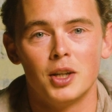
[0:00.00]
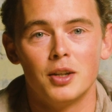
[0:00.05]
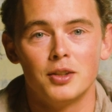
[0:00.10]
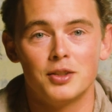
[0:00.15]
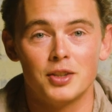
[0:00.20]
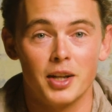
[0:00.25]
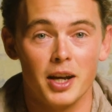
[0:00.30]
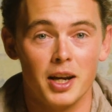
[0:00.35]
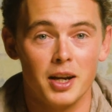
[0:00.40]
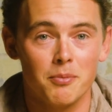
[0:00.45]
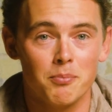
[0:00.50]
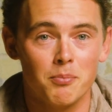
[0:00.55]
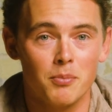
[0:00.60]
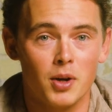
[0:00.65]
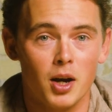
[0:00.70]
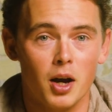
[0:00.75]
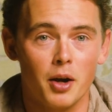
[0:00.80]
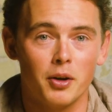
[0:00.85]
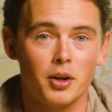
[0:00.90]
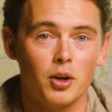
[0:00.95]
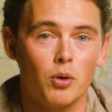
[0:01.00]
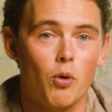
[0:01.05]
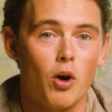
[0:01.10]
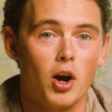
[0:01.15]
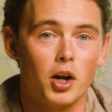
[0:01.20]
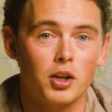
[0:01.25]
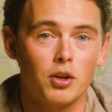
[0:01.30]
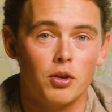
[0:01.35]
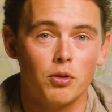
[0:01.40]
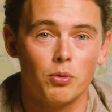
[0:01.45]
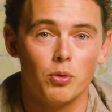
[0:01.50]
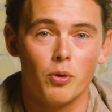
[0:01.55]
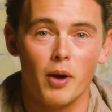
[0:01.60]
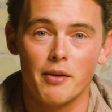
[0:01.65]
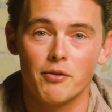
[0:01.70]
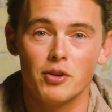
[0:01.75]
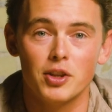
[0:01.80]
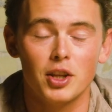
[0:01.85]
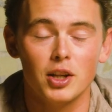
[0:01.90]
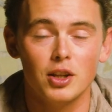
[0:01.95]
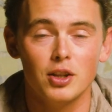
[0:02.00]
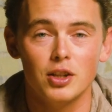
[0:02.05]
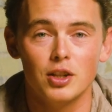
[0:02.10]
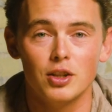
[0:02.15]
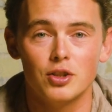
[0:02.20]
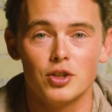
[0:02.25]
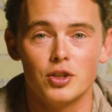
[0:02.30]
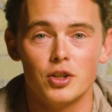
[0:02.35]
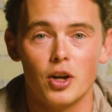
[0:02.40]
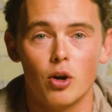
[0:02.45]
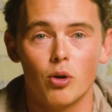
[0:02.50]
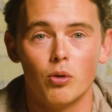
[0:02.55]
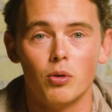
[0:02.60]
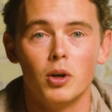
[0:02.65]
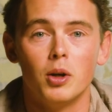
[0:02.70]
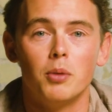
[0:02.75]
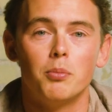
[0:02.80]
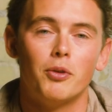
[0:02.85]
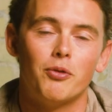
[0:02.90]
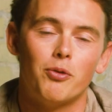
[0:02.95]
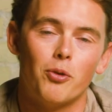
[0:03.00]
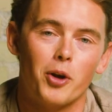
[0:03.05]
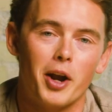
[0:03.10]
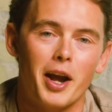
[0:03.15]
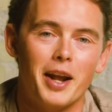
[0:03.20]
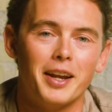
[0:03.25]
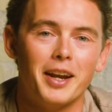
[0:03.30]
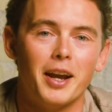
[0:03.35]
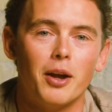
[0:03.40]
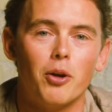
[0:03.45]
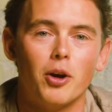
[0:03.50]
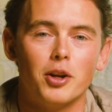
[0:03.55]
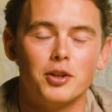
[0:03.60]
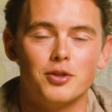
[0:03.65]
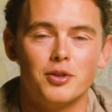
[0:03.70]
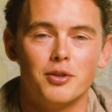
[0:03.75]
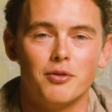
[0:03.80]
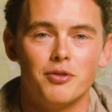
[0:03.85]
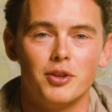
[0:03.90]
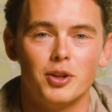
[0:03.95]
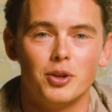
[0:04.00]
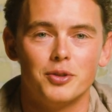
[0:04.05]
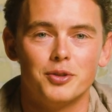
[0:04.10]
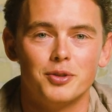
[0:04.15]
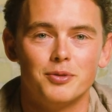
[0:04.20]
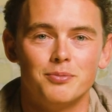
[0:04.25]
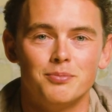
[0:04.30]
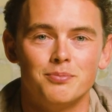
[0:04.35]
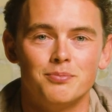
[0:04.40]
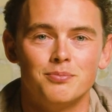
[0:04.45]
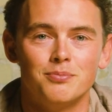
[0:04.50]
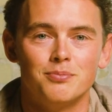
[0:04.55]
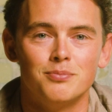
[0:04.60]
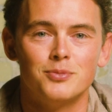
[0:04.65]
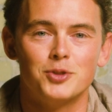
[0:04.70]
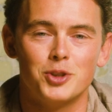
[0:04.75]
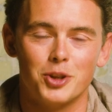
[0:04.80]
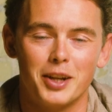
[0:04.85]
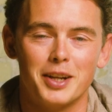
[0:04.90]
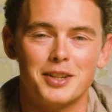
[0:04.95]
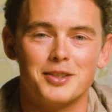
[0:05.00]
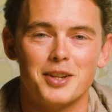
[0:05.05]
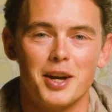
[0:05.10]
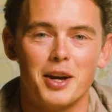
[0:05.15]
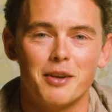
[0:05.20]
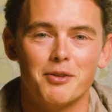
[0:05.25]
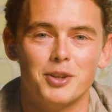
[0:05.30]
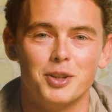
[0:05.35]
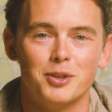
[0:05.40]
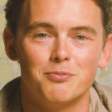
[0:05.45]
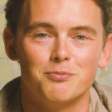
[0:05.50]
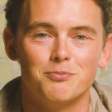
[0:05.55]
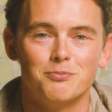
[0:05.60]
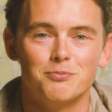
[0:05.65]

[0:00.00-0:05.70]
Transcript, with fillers: Today, I'm gonna walk you through everything you need to know before heading out onto the field. So let's dive in.